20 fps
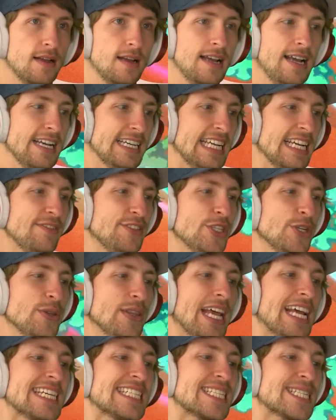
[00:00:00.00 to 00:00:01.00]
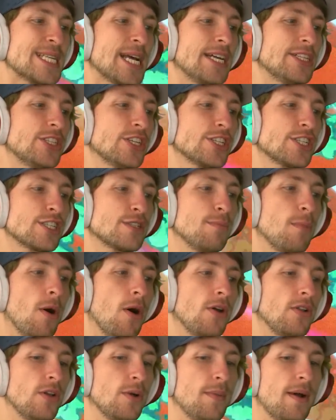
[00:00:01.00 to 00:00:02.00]
It gives you like such a
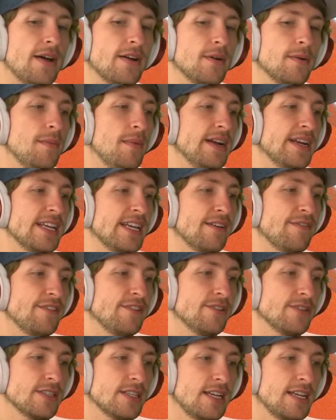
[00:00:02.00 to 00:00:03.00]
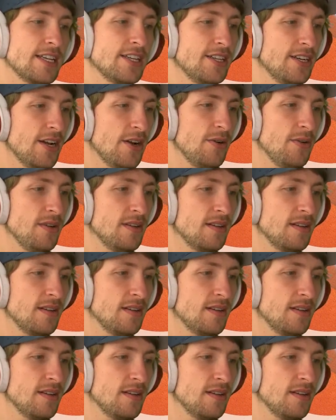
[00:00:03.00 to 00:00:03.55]
small amount of money, it feels like, you know?